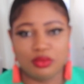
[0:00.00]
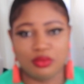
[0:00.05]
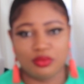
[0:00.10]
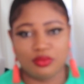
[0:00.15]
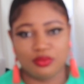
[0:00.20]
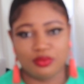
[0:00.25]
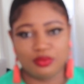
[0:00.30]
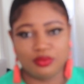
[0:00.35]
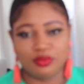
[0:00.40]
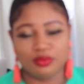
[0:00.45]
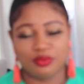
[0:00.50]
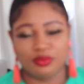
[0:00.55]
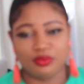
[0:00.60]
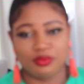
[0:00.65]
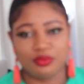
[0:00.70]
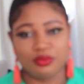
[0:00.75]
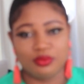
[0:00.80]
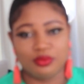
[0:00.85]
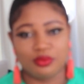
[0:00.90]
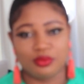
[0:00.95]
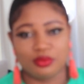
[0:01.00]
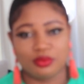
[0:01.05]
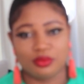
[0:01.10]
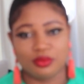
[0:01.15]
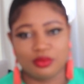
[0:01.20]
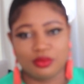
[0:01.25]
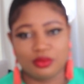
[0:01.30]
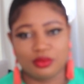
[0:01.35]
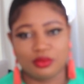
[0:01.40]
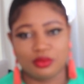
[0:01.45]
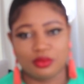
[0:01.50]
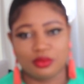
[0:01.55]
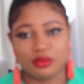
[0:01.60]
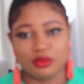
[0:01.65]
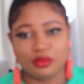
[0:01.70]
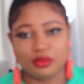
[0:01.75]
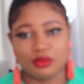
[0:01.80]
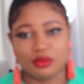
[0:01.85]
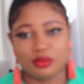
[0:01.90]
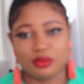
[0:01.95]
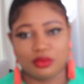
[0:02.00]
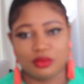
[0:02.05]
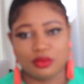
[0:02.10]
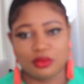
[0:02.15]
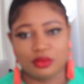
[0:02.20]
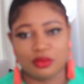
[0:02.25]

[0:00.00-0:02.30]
[no speech]